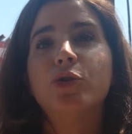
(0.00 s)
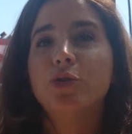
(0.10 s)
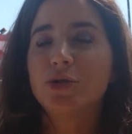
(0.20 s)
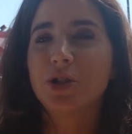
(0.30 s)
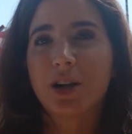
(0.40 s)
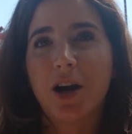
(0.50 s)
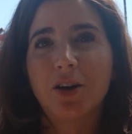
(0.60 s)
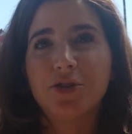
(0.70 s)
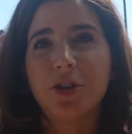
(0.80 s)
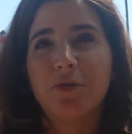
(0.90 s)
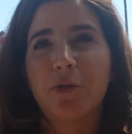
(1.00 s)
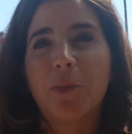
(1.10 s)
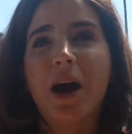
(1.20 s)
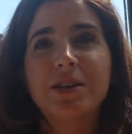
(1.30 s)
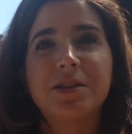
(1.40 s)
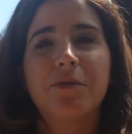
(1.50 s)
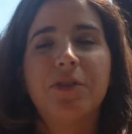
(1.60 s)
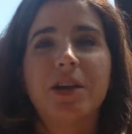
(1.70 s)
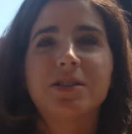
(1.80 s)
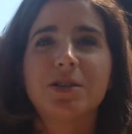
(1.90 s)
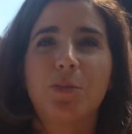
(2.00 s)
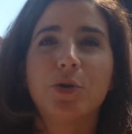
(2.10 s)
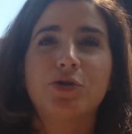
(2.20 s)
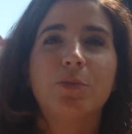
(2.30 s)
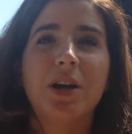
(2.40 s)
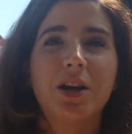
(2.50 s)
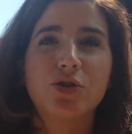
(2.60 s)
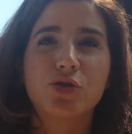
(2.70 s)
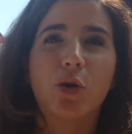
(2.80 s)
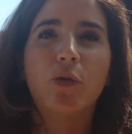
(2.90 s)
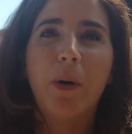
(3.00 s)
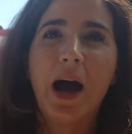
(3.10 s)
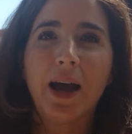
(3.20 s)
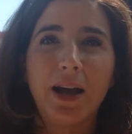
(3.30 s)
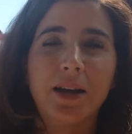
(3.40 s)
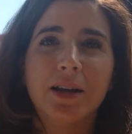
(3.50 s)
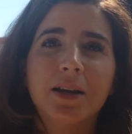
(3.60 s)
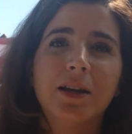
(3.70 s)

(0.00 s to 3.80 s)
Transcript: and use technology for positive things as opposed to being controlled by it.